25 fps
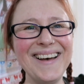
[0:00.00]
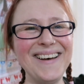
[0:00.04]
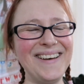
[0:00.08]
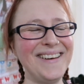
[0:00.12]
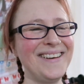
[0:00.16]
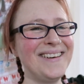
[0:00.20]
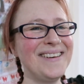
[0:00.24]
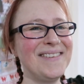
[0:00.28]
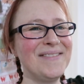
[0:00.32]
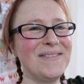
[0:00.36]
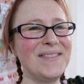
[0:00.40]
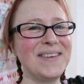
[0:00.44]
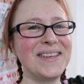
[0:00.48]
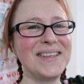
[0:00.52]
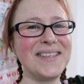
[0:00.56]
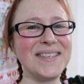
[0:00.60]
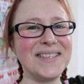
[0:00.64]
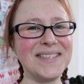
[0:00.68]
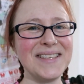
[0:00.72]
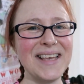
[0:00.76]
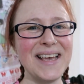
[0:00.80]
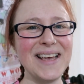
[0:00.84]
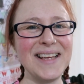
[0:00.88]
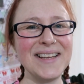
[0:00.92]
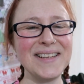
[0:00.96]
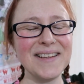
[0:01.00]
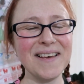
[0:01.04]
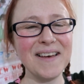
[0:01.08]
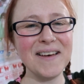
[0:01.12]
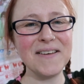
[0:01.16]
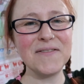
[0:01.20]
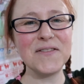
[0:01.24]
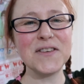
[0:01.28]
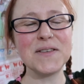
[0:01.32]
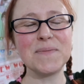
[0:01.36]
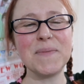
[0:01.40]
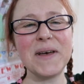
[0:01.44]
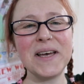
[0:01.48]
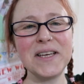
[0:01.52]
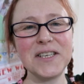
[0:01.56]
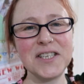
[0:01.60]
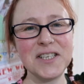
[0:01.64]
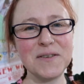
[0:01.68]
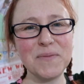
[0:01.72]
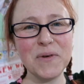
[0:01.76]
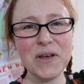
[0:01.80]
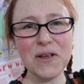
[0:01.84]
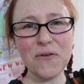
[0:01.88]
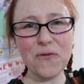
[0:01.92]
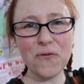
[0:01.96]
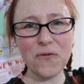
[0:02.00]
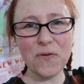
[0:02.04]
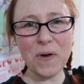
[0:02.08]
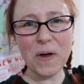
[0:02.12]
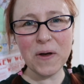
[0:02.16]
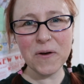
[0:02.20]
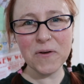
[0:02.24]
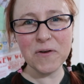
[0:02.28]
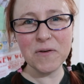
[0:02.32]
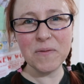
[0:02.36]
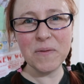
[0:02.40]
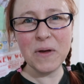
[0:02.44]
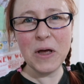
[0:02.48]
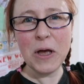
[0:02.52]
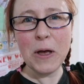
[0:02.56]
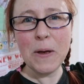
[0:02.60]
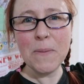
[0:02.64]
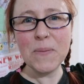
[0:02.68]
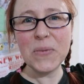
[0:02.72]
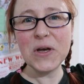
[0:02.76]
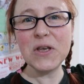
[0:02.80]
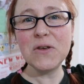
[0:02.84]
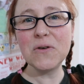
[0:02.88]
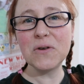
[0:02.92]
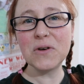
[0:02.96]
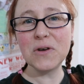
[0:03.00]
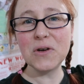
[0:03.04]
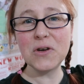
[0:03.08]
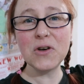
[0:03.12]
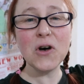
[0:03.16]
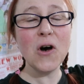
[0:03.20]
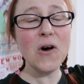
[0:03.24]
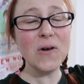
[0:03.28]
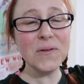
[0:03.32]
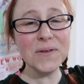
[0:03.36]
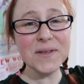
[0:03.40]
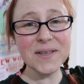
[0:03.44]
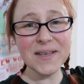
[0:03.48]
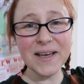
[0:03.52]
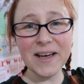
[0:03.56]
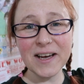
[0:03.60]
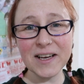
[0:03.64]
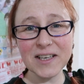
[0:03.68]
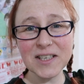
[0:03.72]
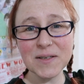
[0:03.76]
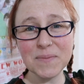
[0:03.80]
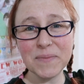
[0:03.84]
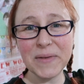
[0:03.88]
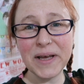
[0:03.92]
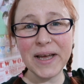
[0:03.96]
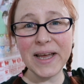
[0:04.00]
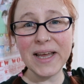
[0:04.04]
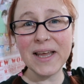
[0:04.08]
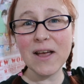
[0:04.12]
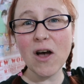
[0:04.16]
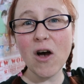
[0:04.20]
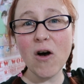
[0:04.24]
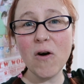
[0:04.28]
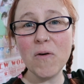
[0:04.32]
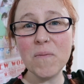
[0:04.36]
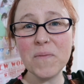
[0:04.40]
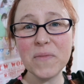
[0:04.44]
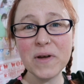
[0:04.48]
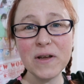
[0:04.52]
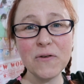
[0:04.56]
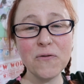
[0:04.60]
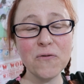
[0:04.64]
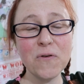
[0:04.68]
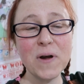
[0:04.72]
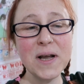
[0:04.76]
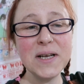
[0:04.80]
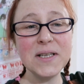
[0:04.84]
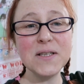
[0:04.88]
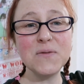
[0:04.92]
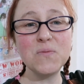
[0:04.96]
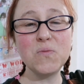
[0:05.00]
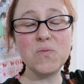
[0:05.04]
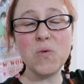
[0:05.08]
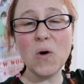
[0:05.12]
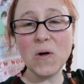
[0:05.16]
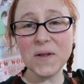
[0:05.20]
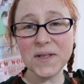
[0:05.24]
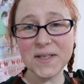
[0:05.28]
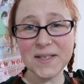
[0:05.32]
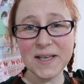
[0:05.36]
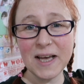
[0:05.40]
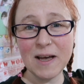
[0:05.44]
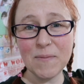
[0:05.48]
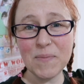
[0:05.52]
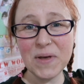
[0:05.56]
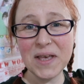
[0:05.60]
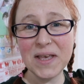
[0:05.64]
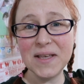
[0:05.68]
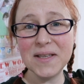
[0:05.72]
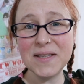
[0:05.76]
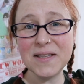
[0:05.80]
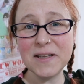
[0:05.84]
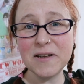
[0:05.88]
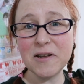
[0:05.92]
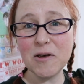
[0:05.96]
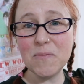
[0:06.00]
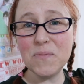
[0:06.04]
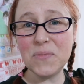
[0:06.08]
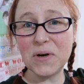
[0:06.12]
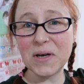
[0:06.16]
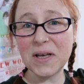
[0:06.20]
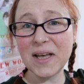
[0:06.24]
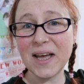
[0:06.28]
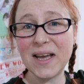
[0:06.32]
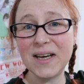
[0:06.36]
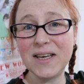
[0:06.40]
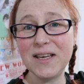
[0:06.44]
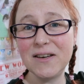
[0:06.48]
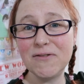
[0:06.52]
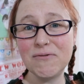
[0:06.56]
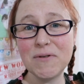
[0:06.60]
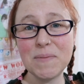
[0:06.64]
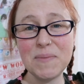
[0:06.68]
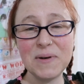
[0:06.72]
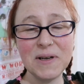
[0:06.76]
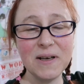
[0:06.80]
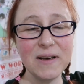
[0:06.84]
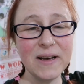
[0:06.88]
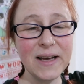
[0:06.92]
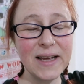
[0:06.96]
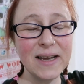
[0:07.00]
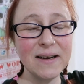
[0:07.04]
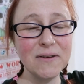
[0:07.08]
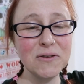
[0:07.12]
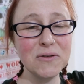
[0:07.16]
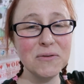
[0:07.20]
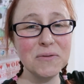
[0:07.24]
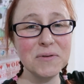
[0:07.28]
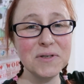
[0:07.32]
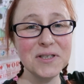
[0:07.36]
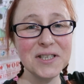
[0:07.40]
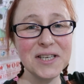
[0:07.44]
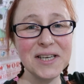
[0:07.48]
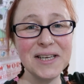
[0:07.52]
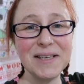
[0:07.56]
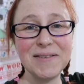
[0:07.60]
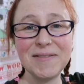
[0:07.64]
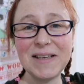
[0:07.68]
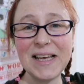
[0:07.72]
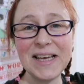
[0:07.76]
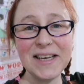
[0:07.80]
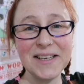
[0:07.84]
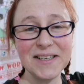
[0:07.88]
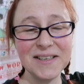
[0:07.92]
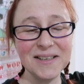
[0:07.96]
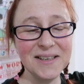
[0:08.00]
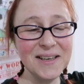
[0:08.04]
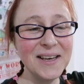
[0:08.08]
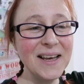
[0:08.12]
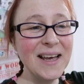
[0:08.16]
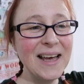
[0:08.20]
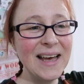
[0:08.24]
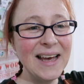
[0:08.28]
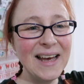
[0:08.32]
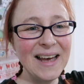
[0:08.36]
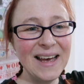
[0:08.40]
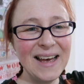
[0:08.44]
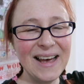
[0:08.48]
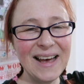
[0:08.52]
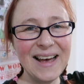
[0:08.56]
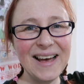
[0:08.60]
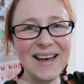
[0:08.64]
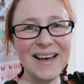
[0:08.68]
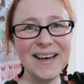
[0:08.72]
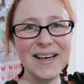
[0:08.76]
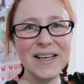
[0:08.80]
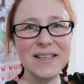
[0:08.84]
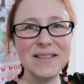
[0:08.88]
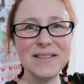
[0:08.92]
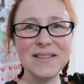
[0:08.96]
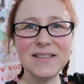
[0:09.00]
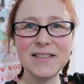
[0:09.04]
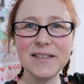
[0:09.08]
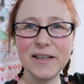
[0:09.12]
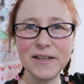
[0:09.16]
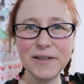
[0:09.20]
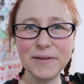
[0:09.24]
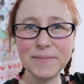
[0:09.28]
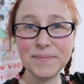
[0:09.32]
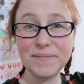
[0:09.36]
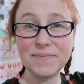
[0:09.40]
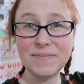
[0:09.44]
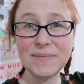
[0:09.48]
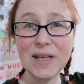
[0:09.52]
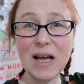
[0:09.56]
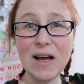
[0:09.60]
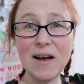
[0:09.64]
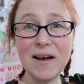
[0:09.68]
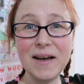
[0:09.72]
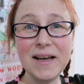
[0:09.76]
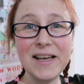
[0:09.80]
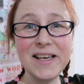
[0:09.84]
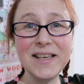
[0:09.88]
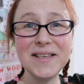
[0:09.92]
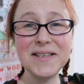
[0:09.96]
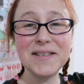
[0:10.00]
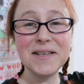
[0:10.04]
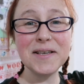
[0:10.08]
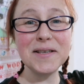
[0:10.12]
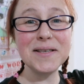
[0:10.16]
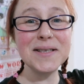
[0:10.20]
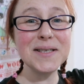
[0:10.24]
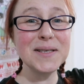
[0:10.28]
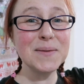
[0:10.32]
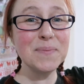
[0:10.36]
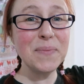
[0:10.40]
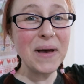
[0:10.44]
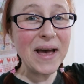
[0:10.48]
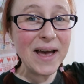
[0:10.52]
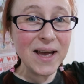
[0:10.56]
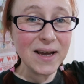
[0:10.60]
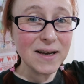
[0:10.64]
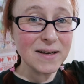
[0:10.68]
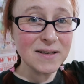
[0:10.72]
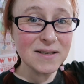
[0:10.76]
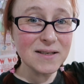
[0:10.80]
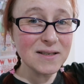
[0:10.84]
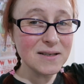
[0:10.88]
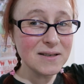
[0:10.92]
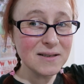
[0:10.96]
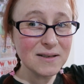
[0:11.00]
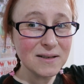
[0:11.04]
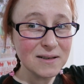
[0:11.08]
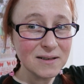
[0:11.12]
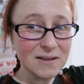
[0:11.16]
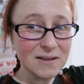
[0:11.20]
um, it said, I've smashed my phone, but you can contact me on my friend's WhatsApp. Here's the number, can you reply? And of course she did. And so I suspect